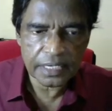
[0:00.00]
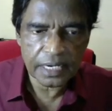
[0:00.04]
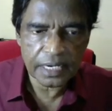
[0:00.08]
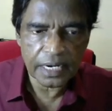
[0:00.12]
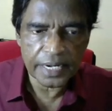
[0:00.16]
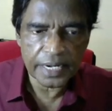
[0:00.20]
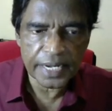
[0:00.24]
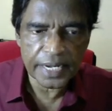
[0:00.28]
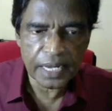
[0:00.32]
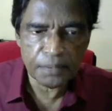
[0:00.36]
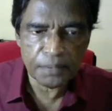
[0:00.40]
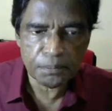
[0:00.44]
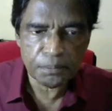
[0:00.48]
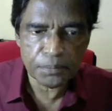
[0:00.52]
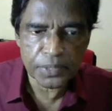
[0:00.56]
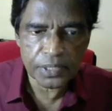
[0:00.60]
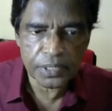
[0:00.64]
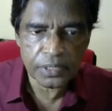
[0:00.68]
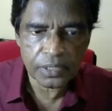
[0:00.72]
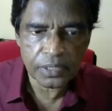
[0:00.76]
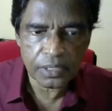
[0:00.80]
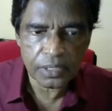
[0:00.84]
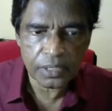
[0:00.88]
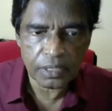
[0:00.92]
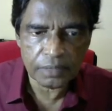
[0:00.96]
Number
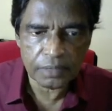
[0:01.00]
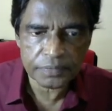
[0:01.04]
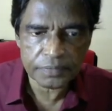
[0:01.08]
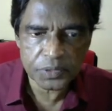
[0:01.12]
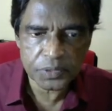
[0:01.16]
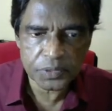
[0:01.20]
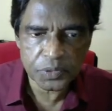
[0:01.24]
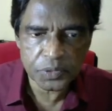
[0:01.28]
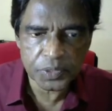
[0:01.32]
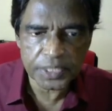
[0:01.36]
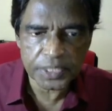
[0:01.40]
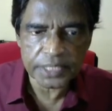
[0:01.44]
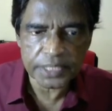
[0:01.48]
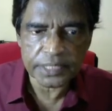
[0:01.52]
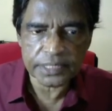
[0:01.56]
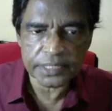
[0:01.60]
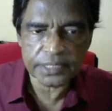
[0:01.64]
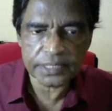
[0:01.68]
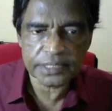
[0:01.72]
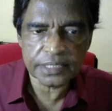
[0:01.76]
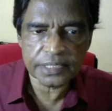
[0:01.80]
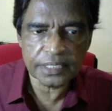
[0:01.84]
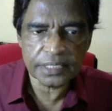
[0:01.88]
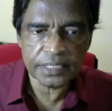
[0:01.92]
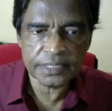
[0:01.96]
of
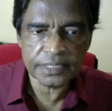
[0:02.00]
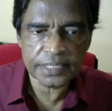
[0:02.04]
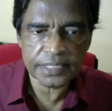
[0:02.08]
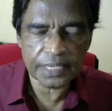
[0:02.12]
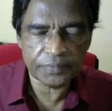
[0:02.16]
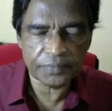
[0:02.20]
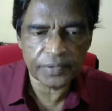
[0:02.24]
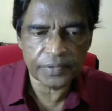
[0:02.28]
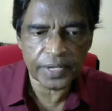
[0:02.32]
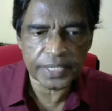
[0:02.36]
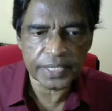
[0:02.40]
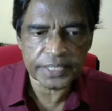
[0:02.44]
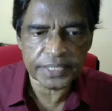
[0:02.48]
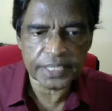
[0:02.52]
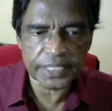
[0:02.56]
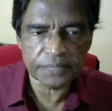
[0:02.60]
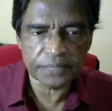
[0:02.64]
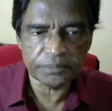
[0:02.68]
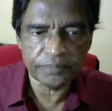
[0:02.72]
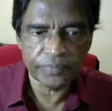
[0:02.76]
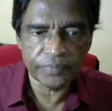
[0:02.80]
students set per exam.